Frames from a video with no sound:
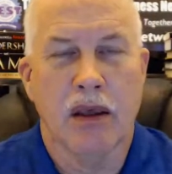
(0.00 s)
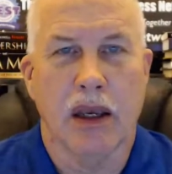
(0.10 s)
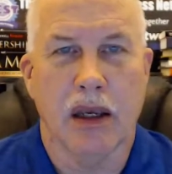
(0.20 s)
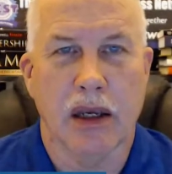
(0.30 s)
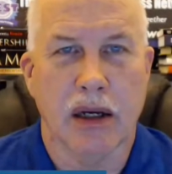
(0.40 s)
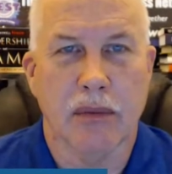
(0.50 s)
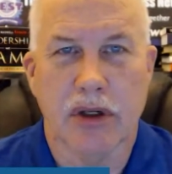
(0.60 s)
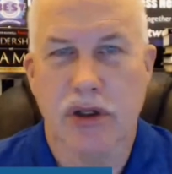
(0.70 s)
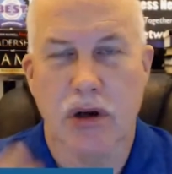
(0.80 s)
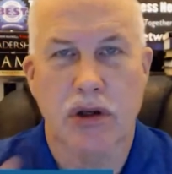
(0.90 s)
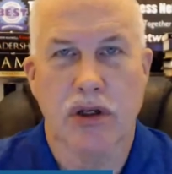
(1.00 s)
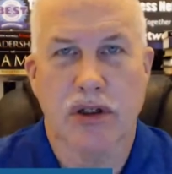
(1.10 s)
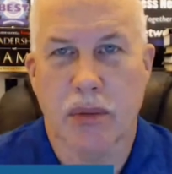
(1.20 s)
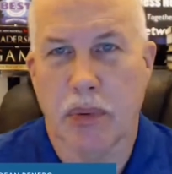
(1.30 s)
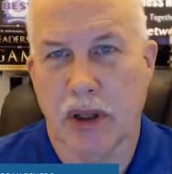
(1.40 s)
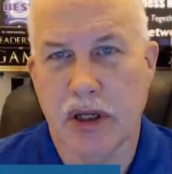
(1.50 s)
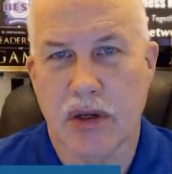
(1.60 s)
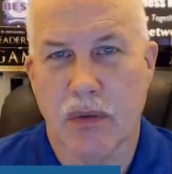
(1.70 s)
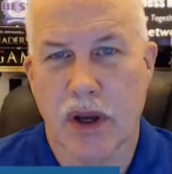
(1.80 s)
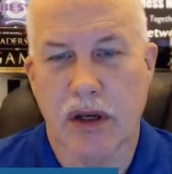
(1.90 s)
And I'm going to show you a simple, easy
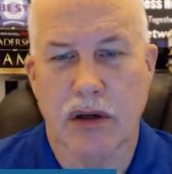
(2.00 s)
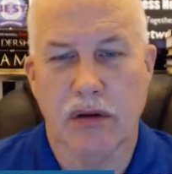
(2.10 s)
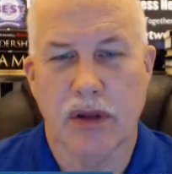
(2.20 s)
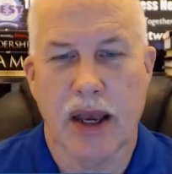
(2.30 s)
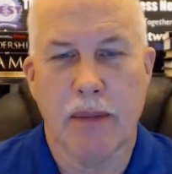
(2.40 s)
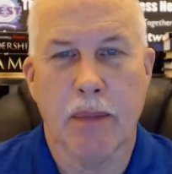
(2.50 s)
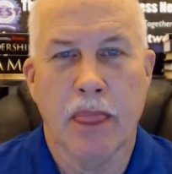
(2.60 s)
way to do that.